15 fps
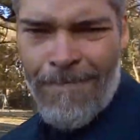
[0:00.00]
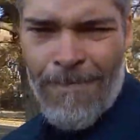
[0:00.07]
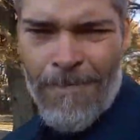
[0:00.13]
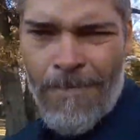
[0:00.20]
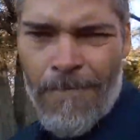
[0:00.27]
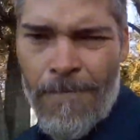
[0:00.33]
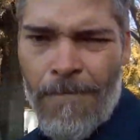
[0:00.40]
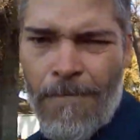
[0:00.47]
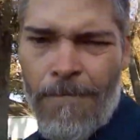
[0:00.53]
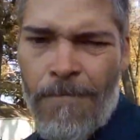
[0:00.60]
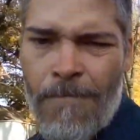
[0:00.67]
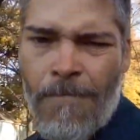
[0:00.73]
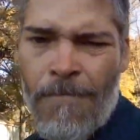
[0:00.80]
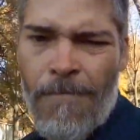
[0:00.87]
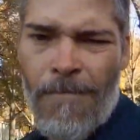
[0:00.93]

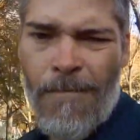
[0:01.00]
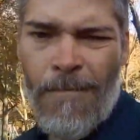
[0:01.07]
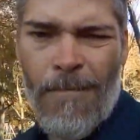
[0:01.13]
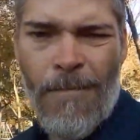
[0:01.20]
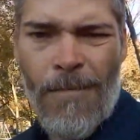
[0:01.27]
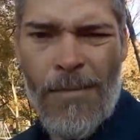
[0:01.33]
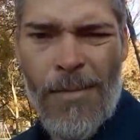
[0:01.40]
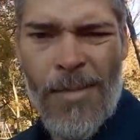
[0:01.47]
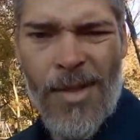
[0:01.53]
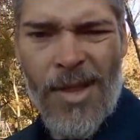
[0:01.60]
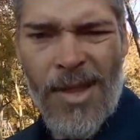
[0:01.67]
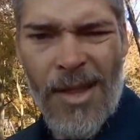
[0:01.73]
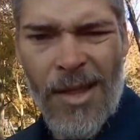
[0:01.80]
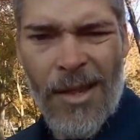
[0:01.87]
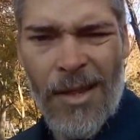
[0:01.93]

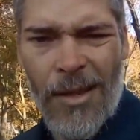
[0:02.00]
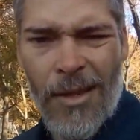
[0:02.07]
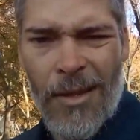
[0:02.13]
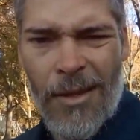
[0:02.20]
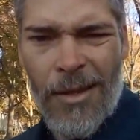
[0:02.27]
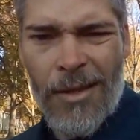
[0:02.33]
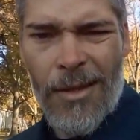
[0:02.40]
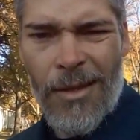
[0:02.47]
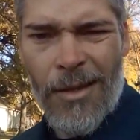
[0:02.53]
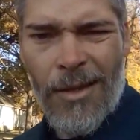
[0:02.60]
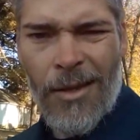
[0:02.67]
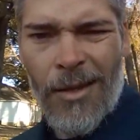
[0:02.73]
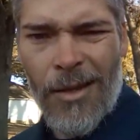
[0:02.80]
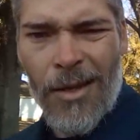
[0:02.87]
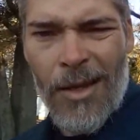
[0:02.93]

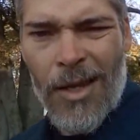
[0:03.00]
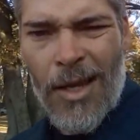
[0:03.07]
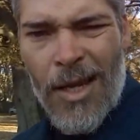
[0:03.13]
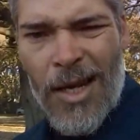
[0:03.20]
[no speech]